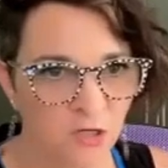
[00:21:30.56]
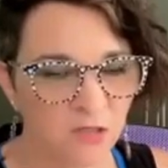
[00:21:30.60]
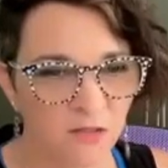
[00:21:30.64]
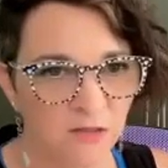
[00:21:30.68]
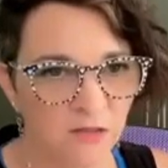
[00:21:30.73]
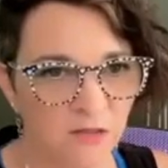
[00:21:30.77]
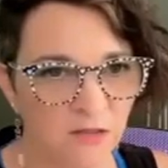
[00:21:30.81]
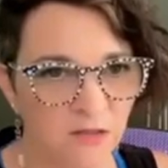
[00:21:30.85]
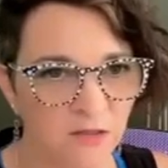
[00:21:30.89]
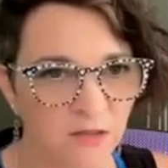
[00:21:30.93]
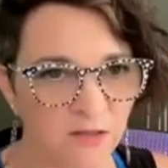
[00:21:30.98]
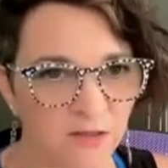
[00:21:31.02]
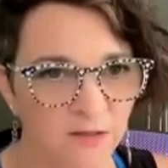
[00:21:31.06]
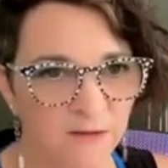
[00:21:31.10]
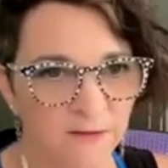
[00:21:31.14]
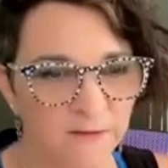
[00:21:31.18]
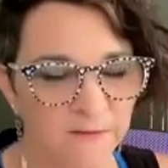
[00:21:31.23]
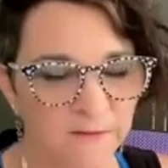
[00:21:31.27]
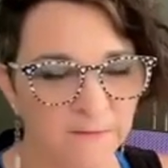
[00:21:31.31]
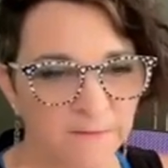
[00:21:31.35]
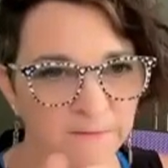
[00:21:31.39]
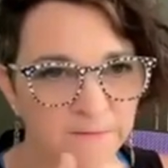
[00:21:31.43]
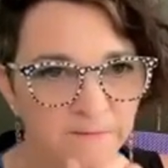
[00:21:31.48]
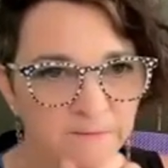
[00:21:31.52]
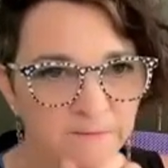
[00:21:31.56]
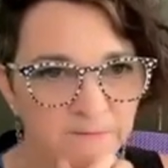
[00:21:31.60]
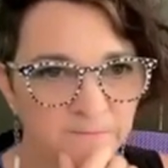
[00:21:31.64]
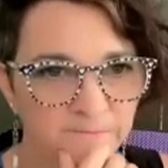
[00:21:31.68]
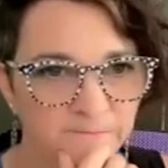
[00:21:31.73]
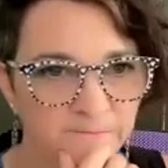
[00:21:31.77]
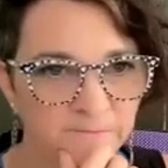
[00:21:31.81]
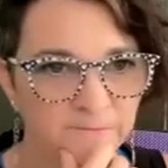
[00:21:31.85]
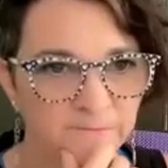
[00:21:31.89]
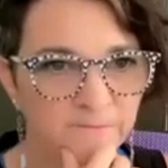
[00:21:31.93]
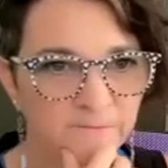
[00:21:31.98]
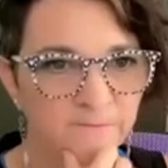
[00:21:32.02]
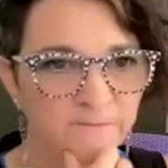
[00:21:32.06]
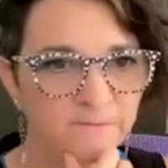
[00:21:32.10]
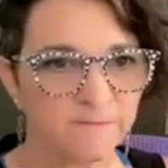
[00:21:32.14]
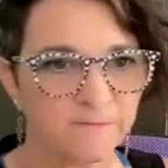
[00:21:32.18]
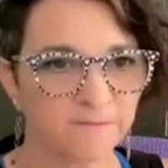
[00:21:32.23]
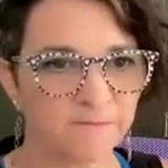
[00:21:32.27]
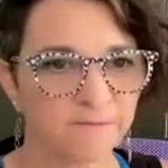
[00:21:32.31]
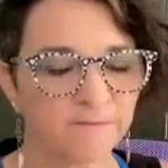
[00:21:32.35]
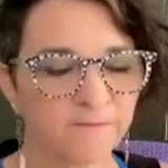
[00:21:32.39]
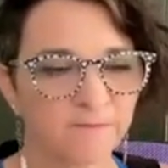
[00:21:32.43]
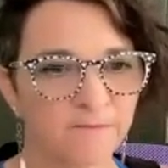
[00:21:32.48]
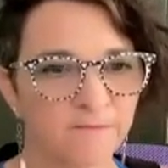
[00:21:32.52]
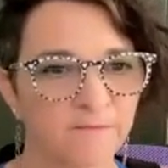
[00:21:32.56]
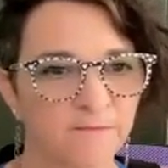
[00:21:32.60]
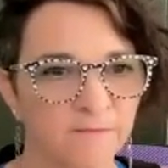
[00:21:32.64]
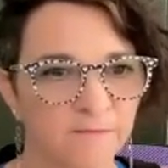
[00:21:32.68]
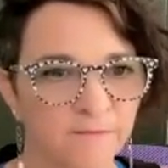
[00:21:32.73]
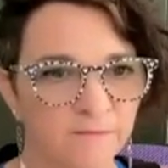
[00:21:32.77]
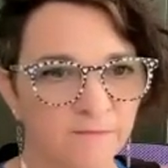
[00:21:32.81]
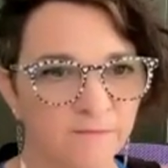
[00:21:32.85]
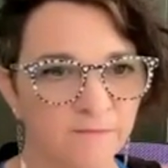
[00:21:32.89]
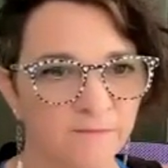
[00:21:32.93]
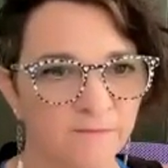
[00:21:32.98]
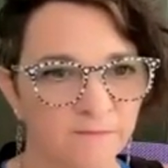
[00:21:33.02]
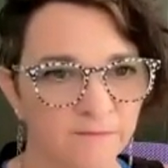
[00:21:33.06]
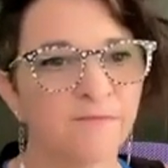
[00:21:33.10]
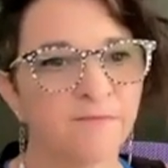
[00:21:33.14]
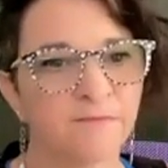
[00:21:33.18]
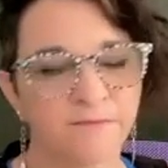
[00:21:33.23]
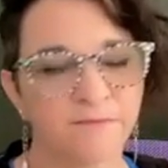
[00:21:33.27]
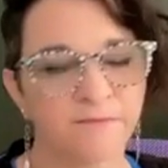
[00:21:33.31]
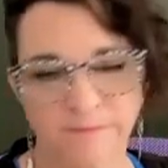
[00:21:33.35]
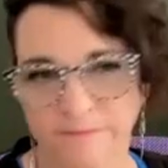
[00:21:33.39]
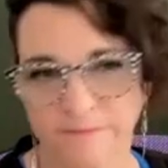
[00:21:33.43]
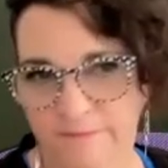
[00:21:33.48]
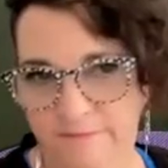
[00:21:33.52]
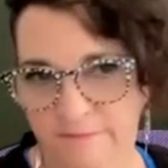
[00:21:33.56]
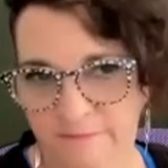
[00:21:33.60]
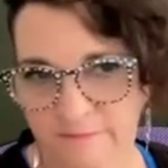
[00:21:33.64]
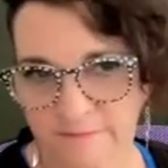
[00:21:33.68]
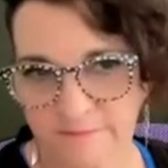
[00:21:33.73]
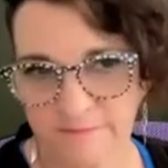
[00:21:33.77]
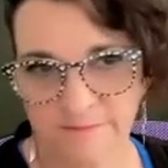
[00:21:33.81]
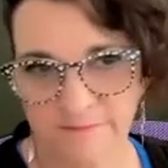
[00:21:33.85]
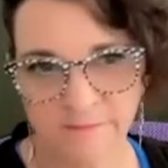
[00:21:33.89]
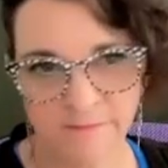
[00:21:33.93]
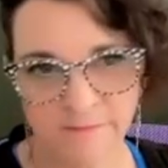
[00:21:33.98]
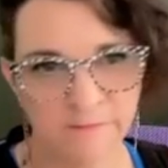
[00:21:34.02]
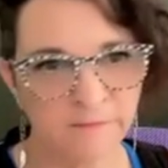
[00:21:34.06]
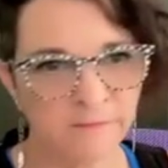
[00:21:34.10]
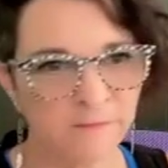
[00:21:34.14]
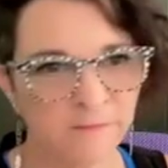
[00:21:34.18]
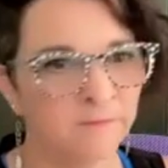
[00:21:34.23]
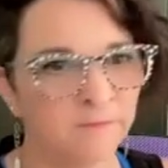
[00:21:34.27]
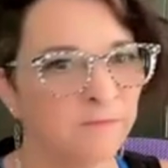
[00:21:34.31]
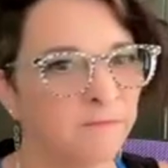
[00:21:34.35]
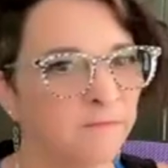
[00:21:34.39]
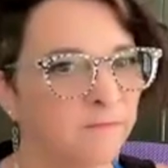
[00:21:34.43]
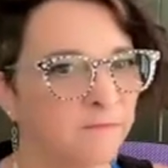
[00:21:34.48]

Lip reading: No words are spoken by the person on screen.